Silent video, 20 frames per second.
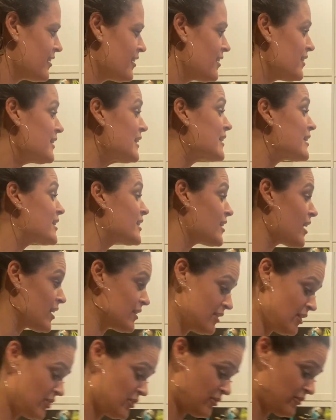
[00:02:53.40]
These
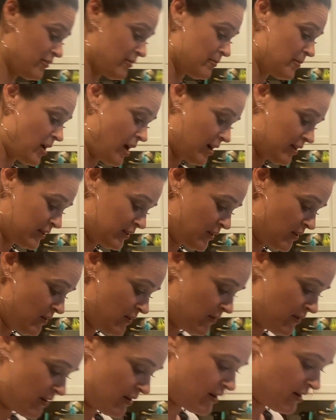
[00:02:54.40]
sausage are from Costco
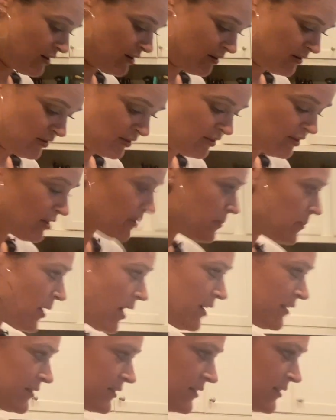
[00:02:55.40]
and they're the
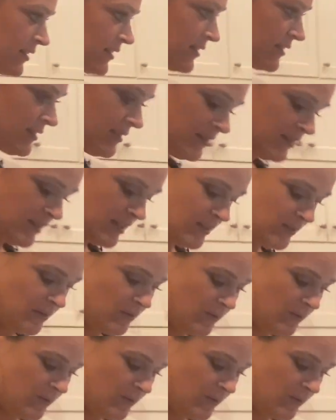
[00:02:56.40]
best and they're